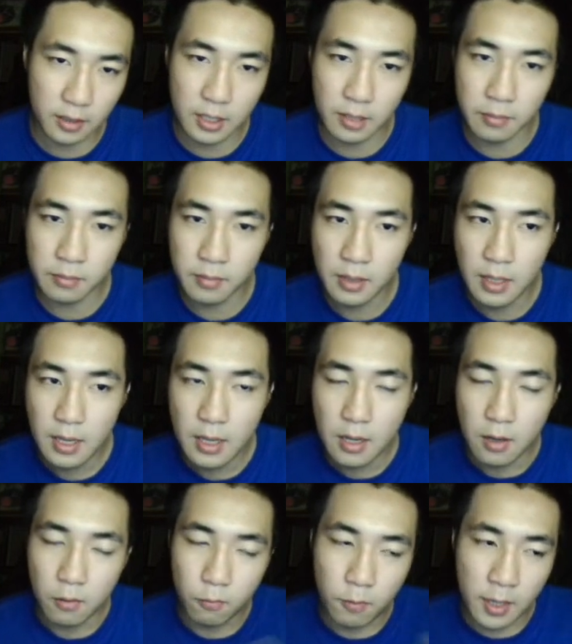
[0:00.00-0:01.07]
them.
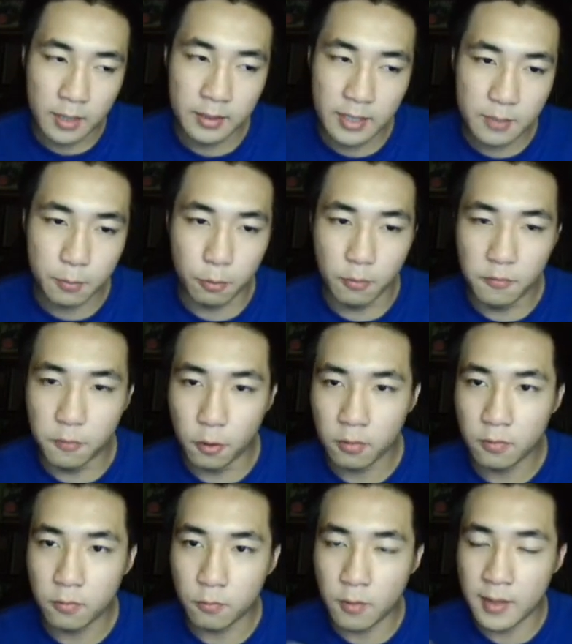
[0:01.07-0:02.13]
One does provoke,
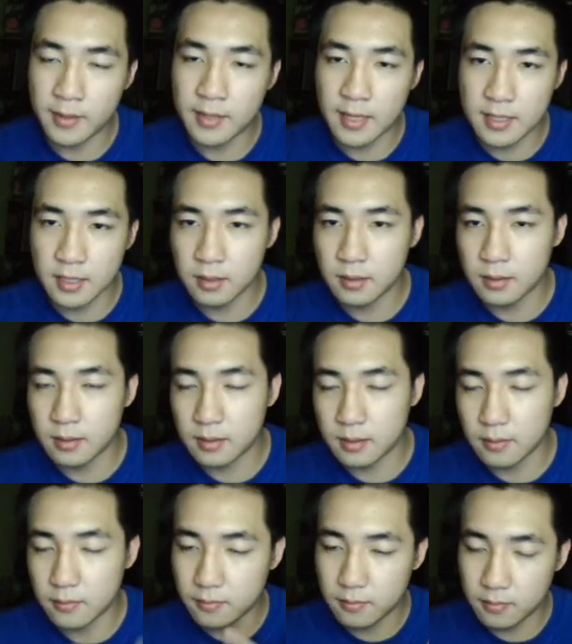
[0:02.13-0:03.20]
one doesn't.
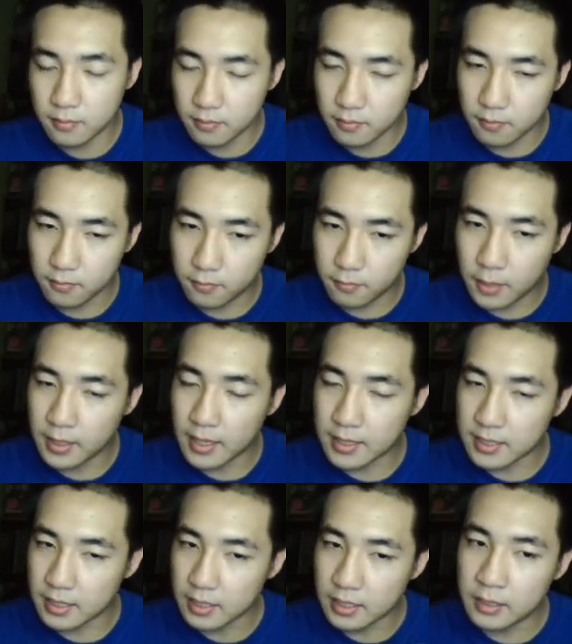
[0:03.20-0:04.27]
One
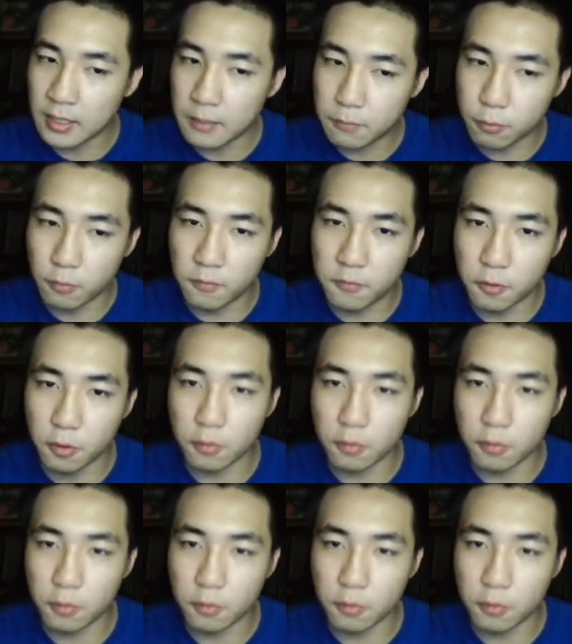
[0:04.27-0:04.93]
has an innate provoke,